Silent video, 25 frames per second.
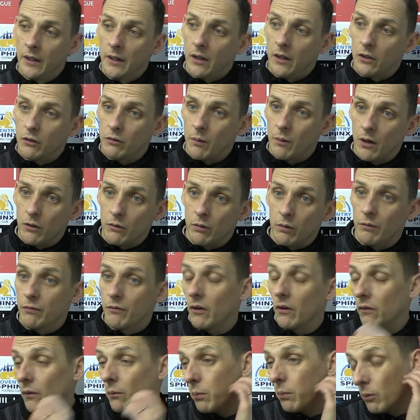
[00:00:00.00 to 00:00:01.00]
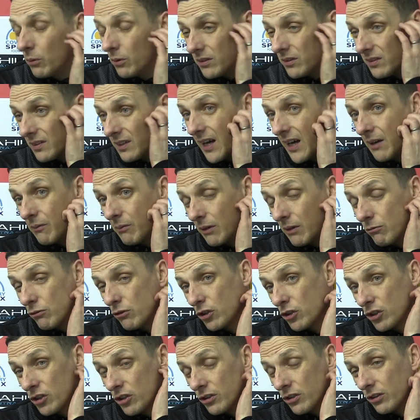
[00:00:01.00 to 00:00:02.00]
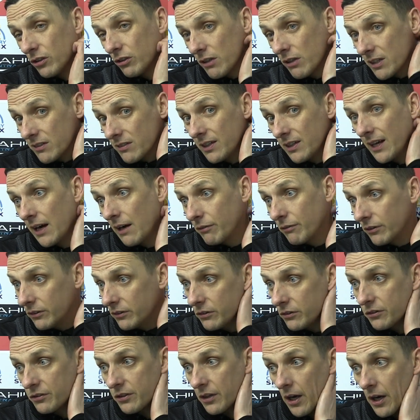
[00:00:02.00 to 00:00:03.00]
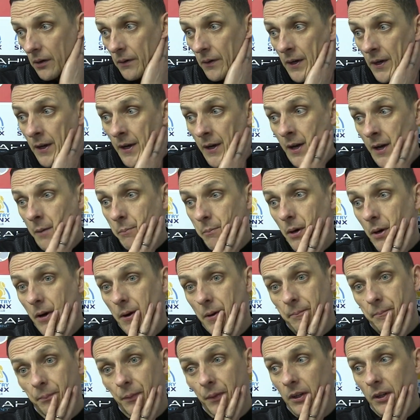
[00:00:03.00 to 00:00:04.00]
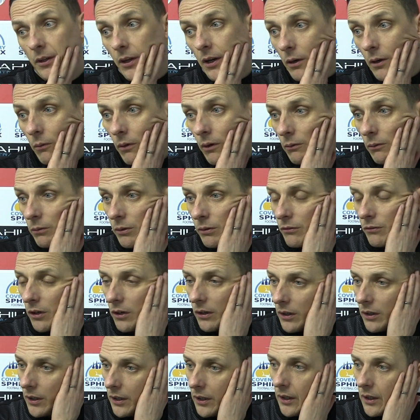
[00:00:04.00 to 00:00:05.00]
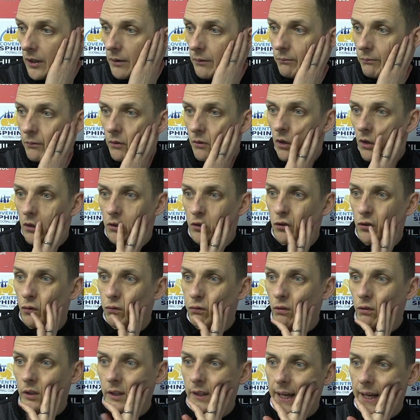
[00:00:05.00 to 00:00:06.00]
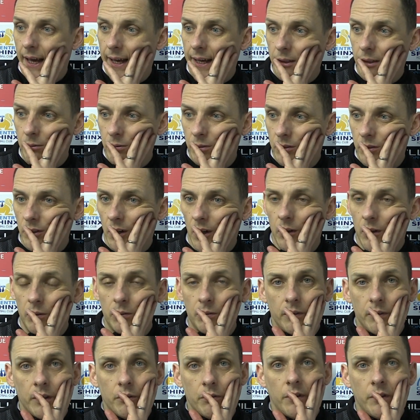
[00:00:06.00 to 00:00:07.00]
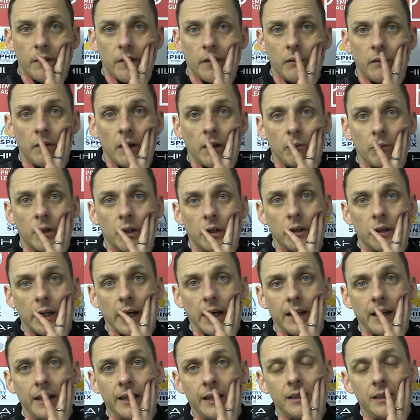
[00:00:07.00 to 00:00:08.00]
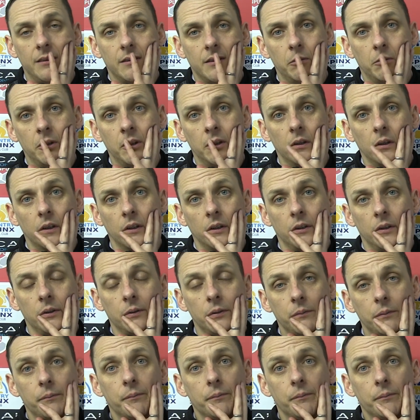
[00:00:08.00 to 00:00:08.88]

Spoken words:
I suppose we've got the points today when Rushden and Gresley haven't. So, but you know what, we've got a tough run of games. So if we think that we're going to get it easy, we're not going to.